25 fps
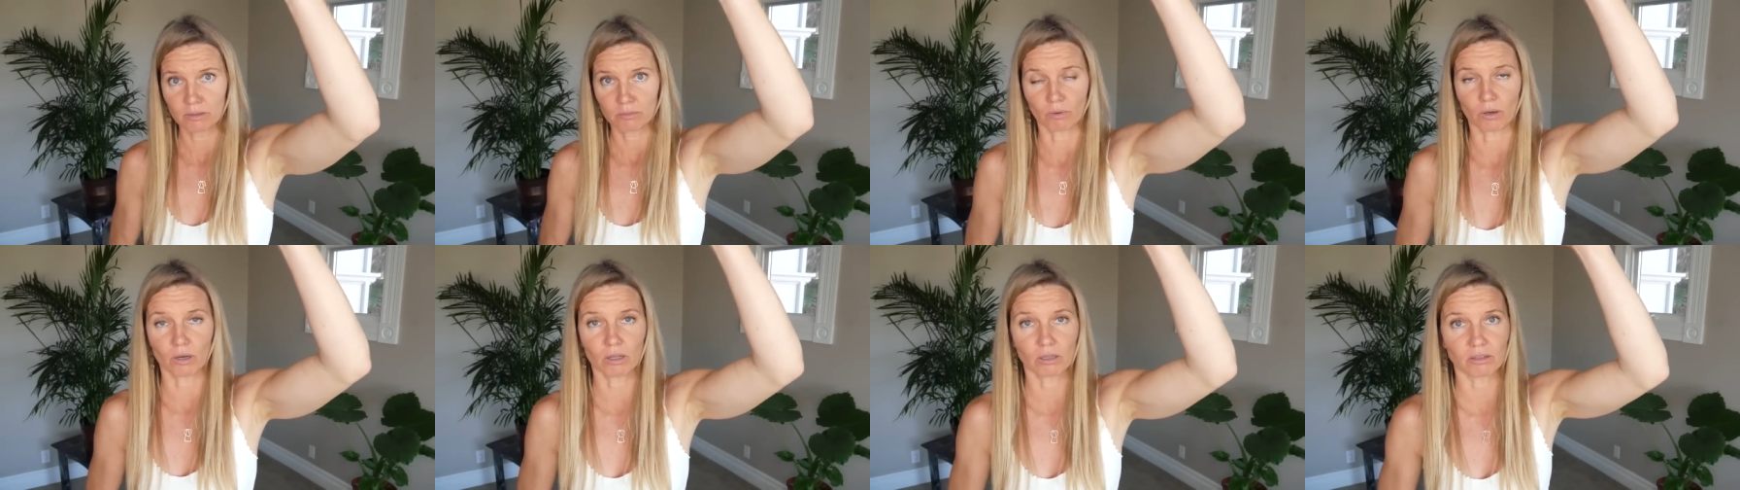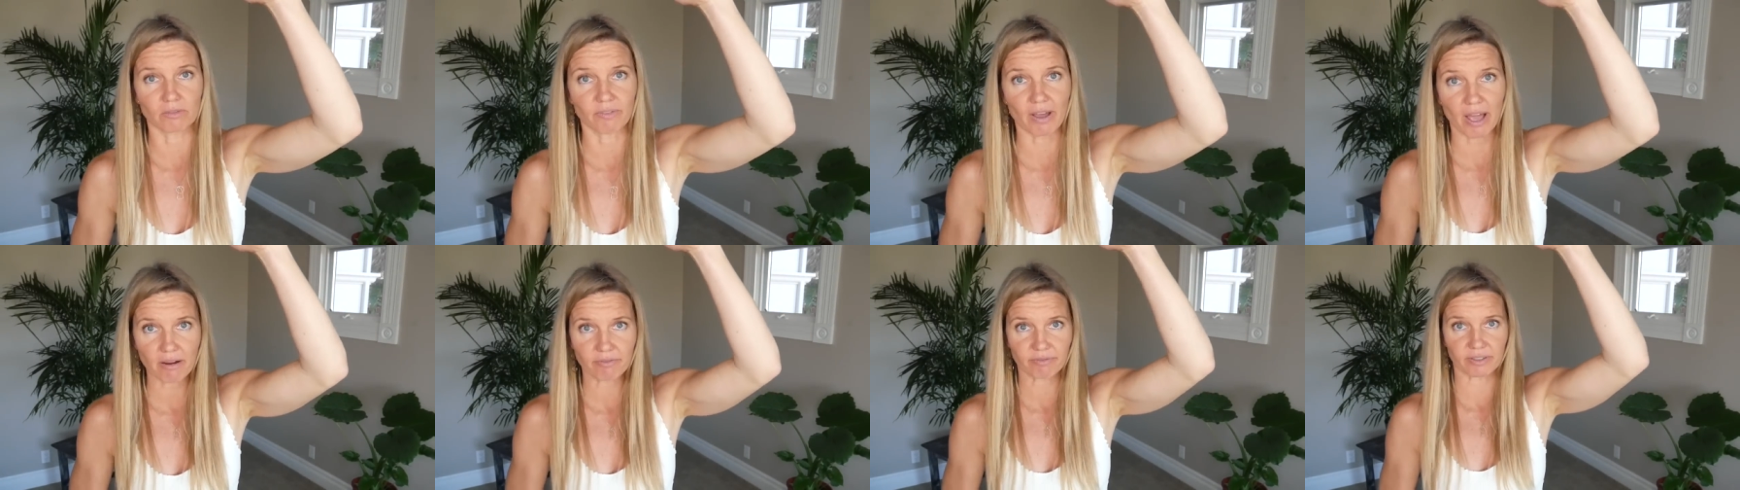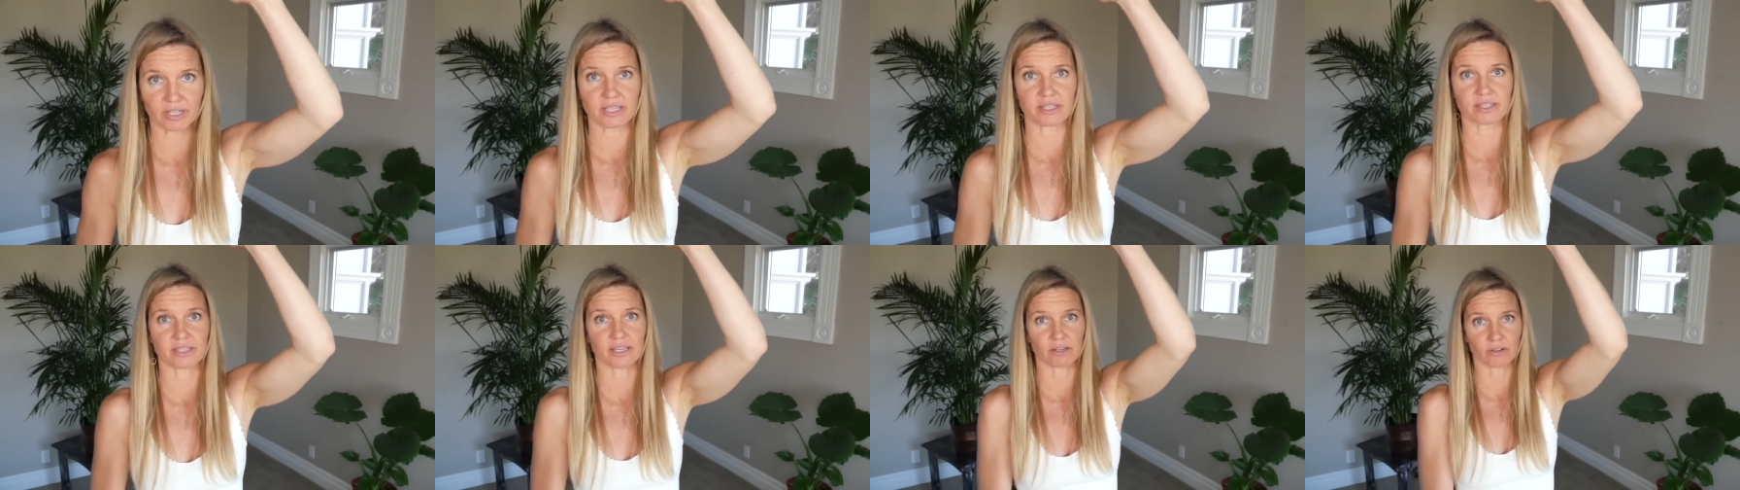all of
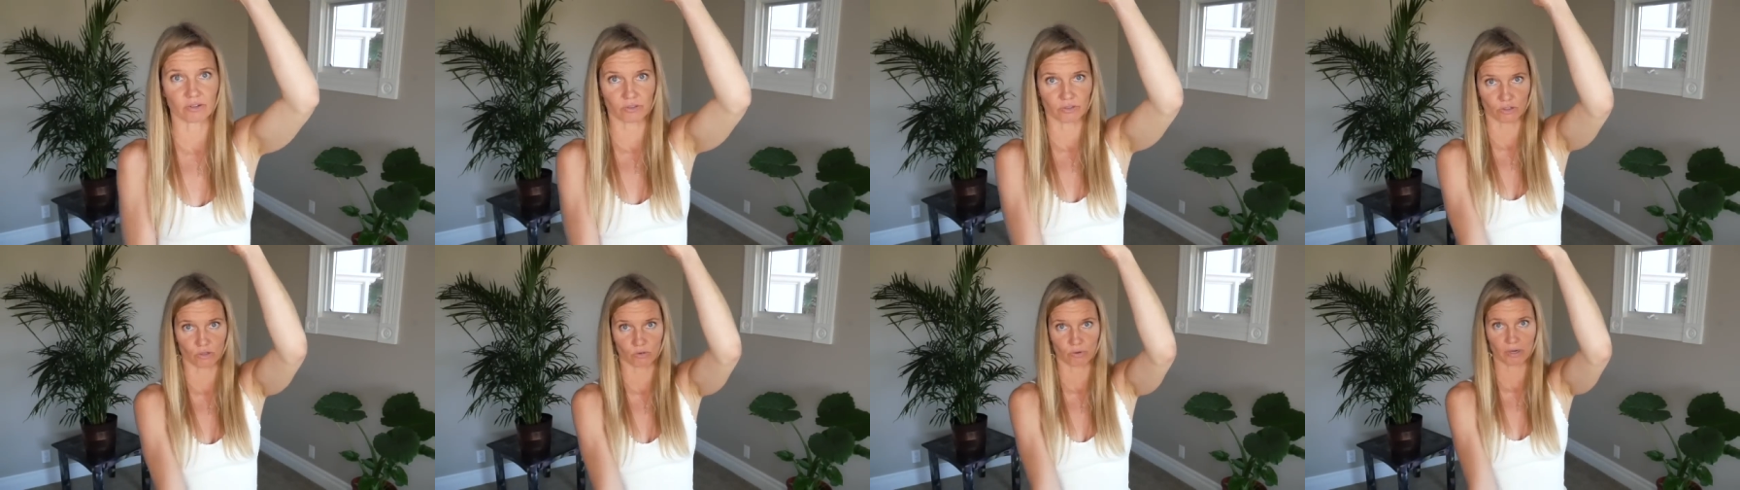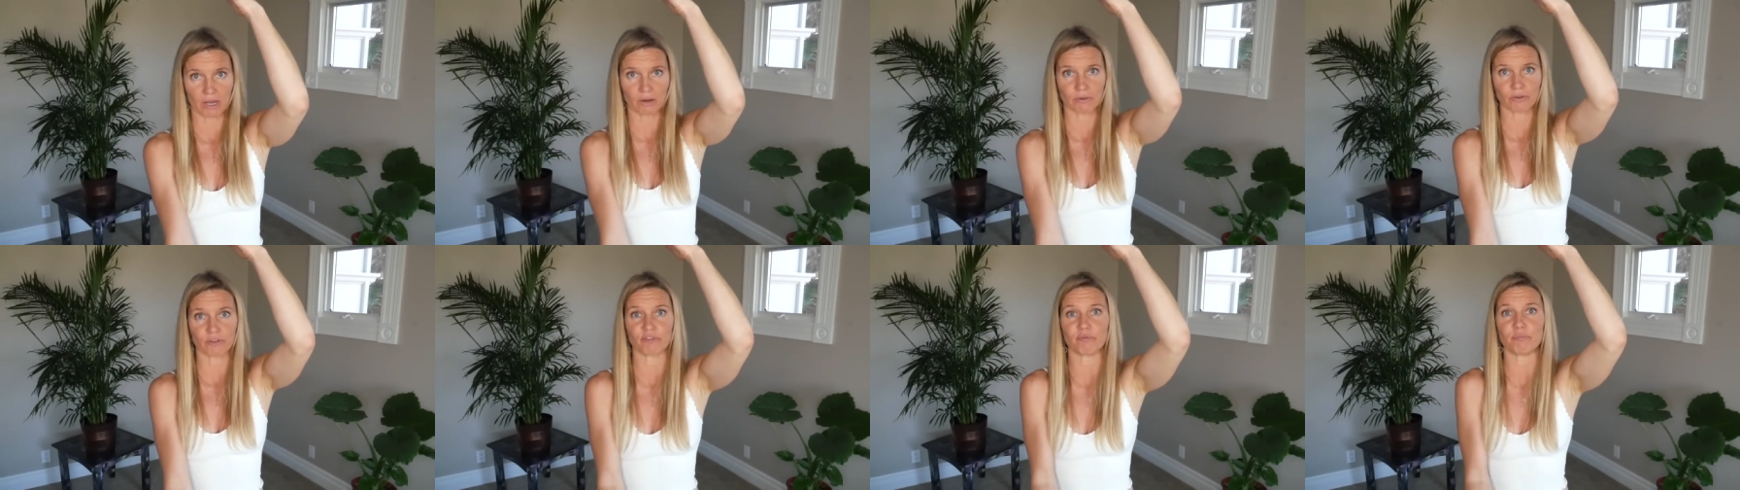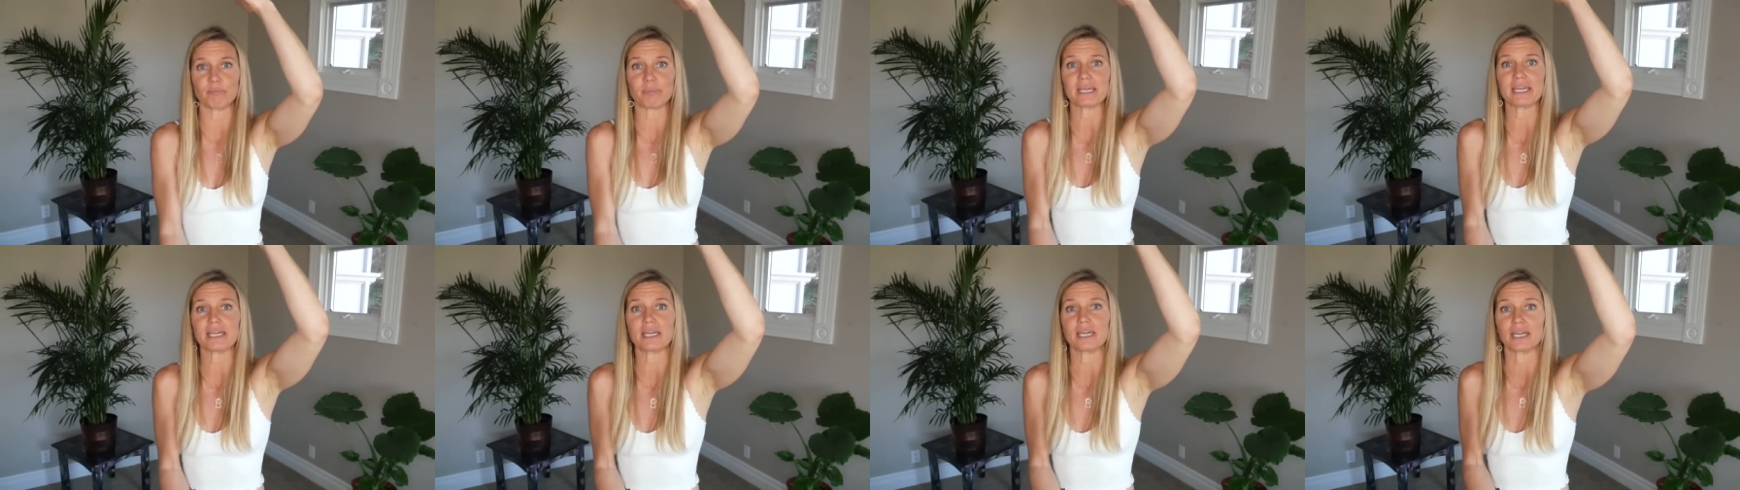everything, or the ground
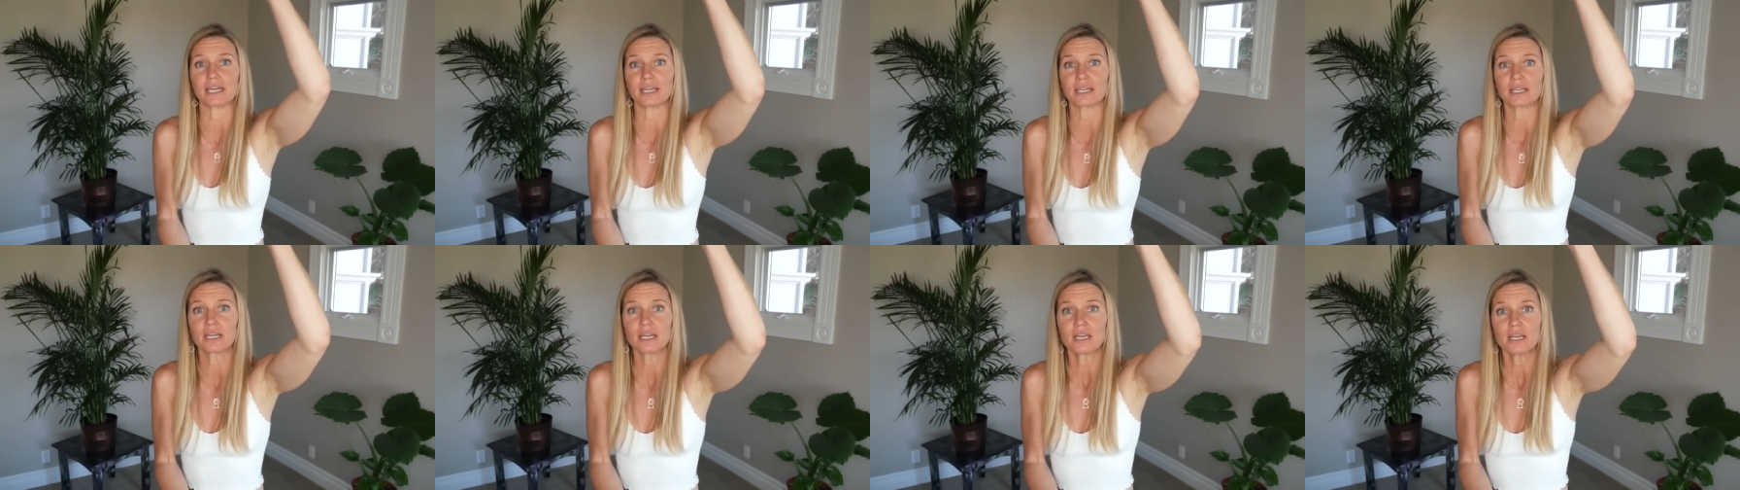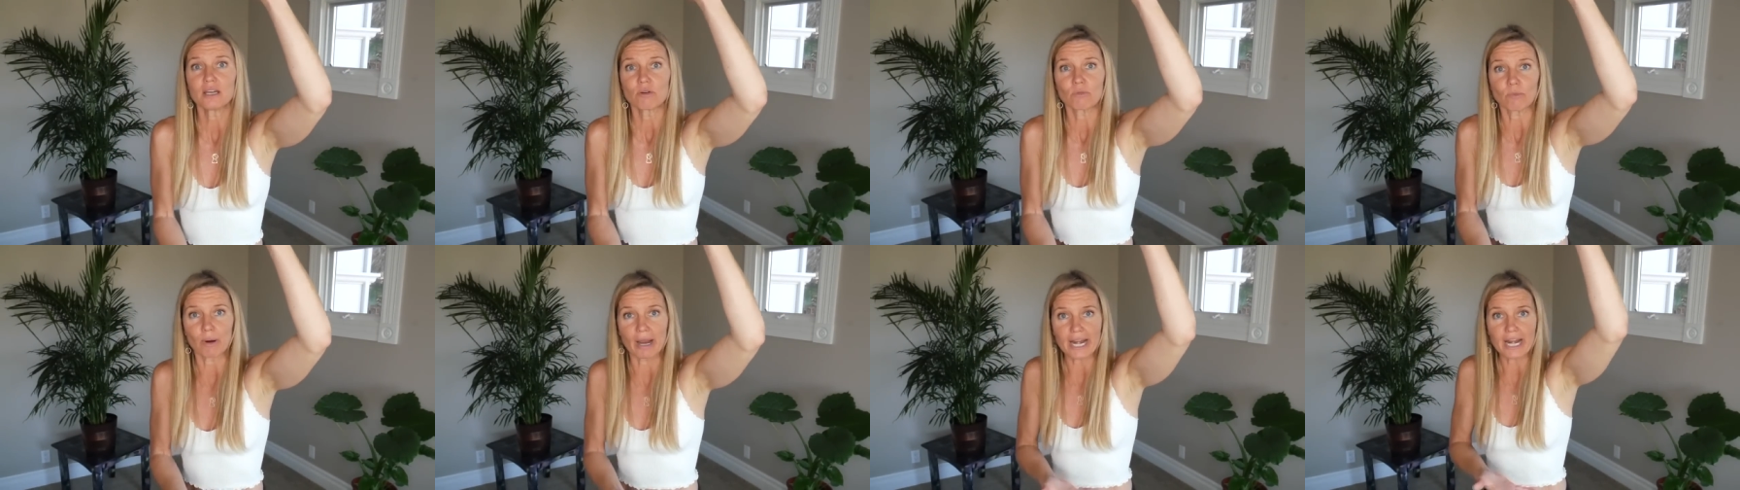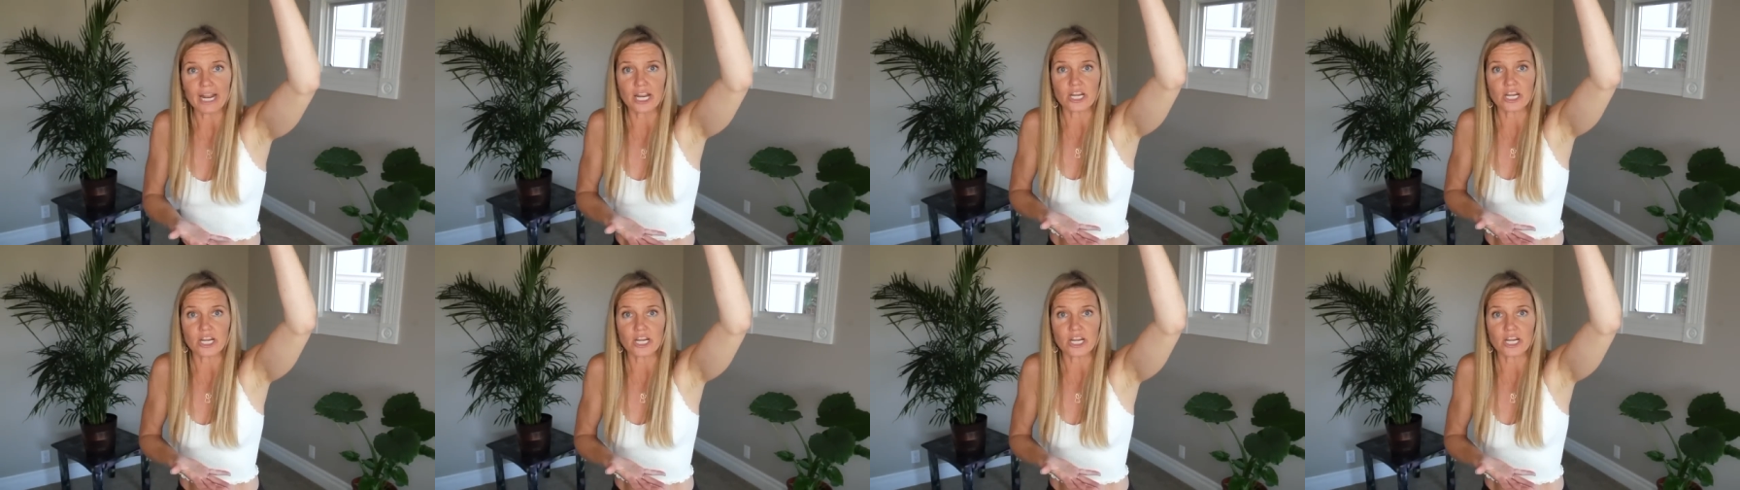of being, right?